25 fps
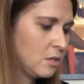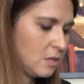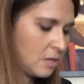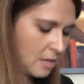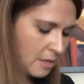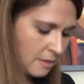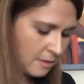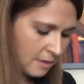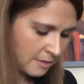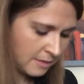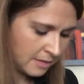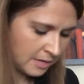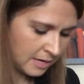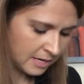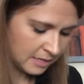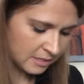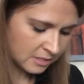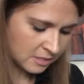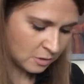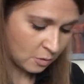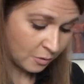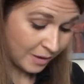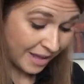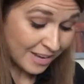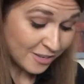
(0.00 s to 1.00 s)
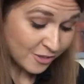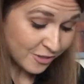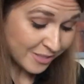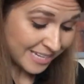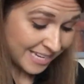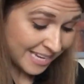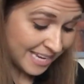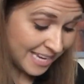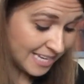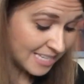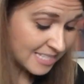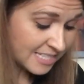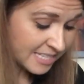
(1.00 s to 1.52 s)
And then the next note actually
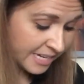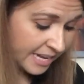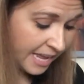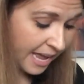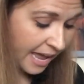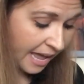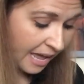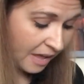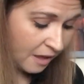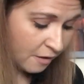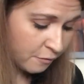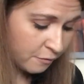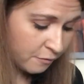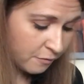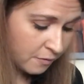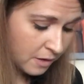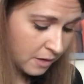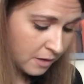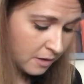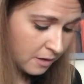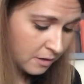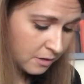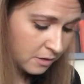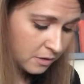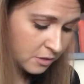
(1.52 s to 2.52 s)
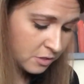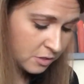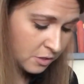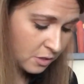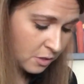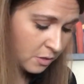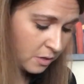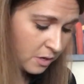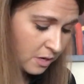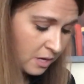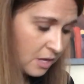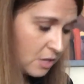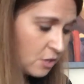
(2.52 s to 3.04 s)
is an F.
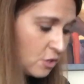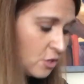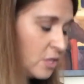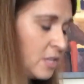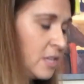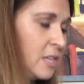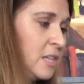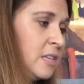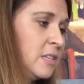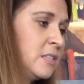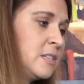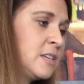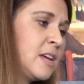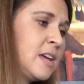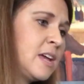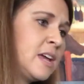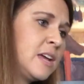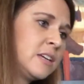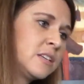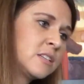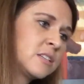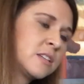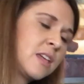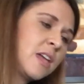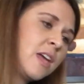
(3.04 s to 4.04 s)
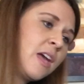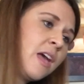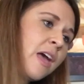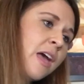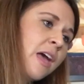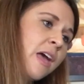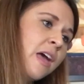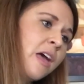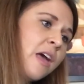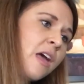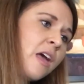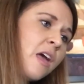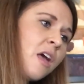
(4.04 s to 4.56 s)
So she takes
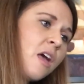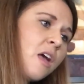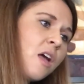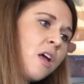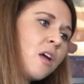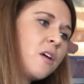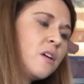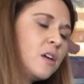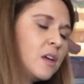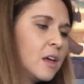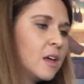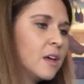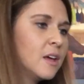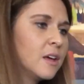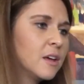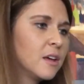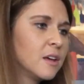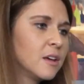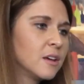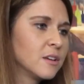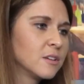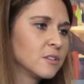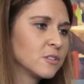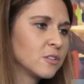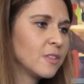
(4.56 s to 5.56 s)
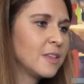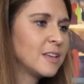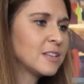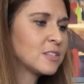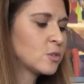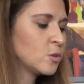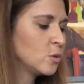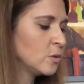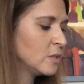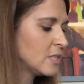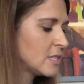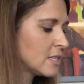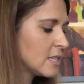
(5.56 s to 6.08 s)
care. So that's
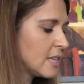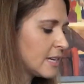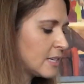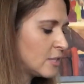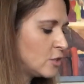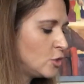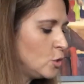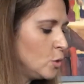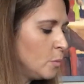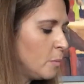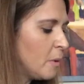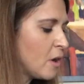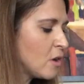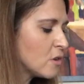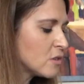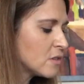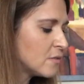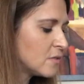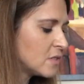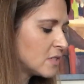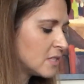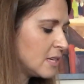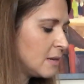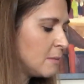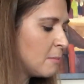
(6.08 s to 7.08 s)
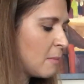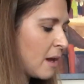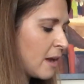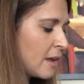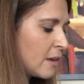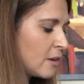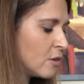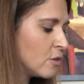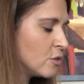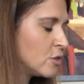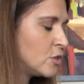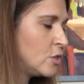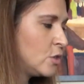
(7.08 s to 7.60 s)
cool. It's like 2 bars of C
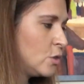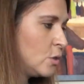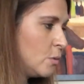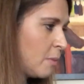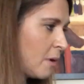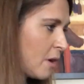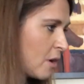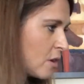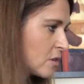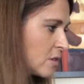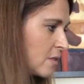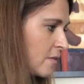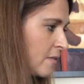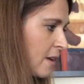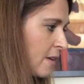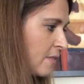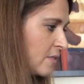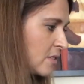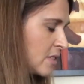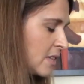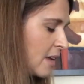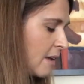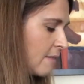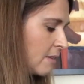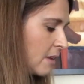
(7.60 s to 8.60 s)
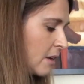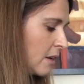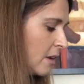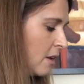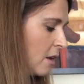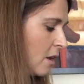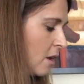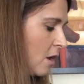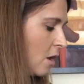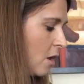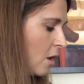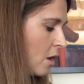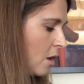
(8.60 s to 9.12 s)
minor, 2 bars of F7.
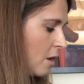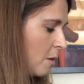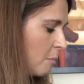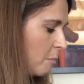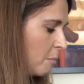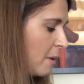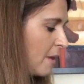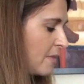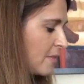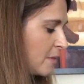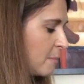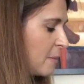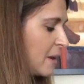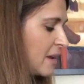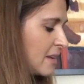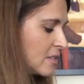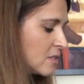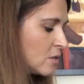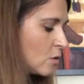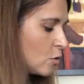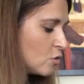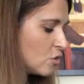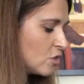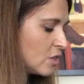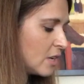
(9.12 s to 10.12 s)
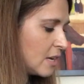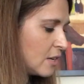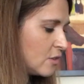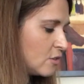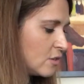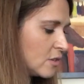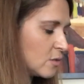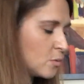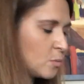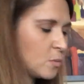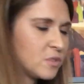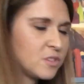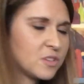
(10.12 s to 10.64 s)
But the bass note
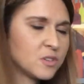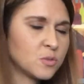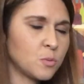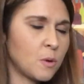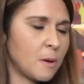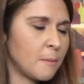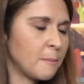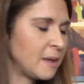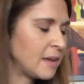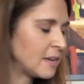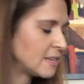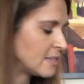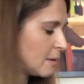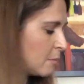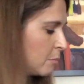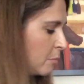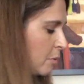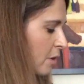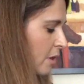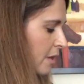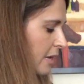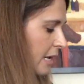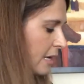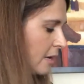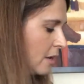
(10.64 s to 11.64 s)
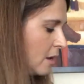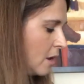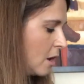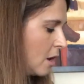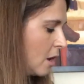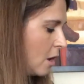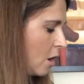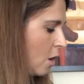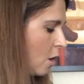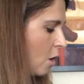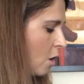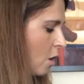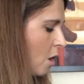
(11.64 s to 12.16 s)
changes, which is what makes it brilliant.
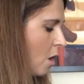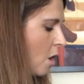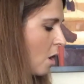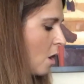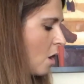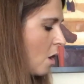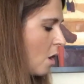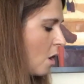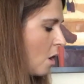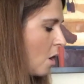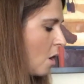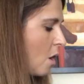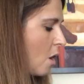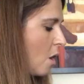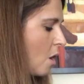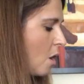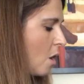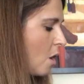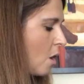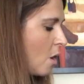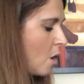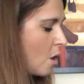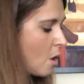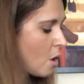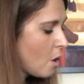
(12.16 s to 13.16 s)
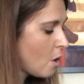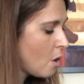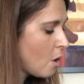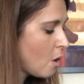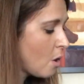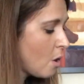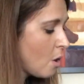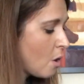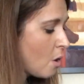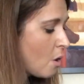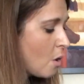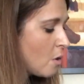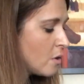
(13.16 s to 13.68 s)

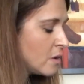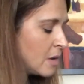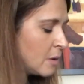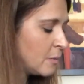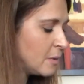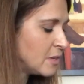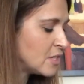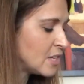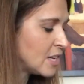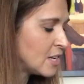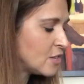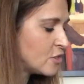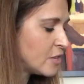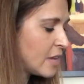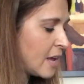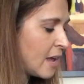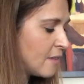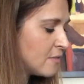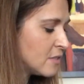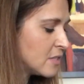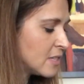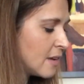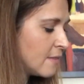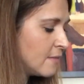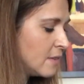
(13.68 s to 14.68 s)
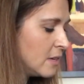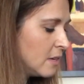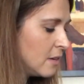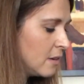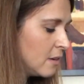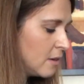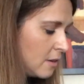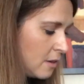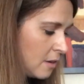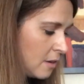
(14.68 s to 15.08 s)
Now we change to F7.